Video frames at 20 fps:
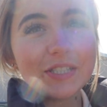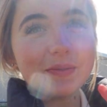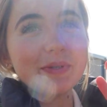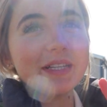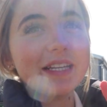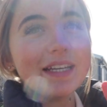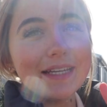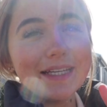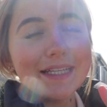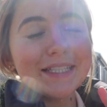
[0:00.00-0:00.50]
I'm
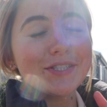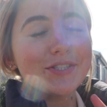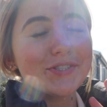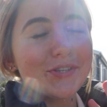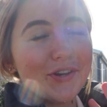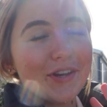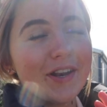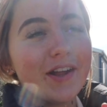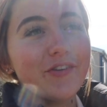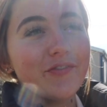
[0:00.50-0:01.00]
gonna
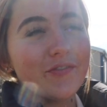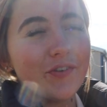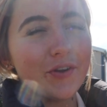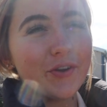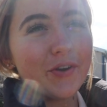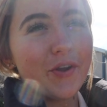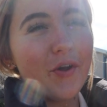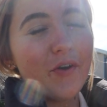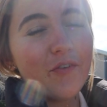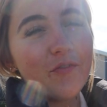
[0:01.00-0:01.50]
insert a
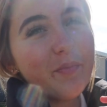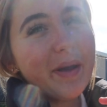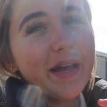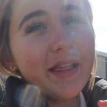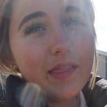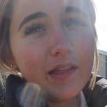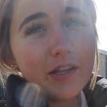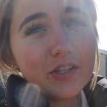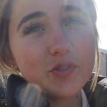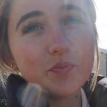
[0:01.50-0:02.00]
photo of
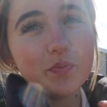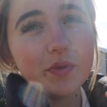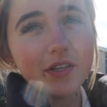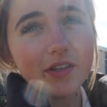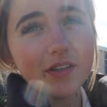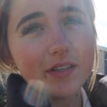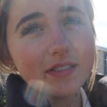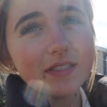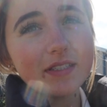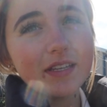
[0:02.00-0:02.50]
my lunch
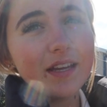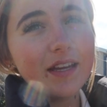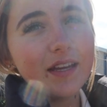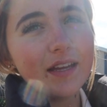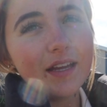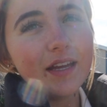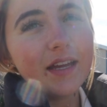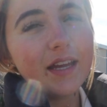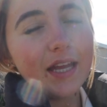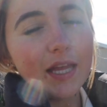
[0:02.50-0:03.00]
because
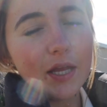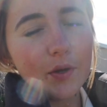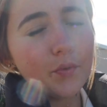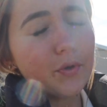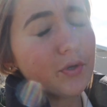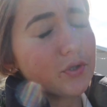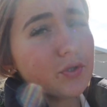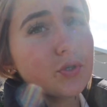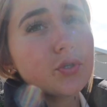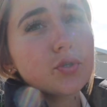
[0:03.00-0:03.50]
it
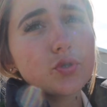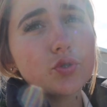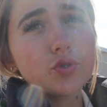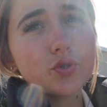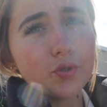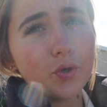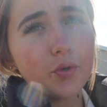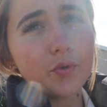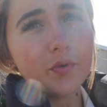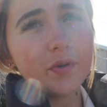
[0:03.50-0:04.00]
was
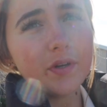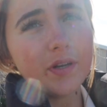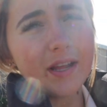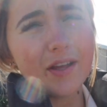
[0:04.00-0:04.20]
so good.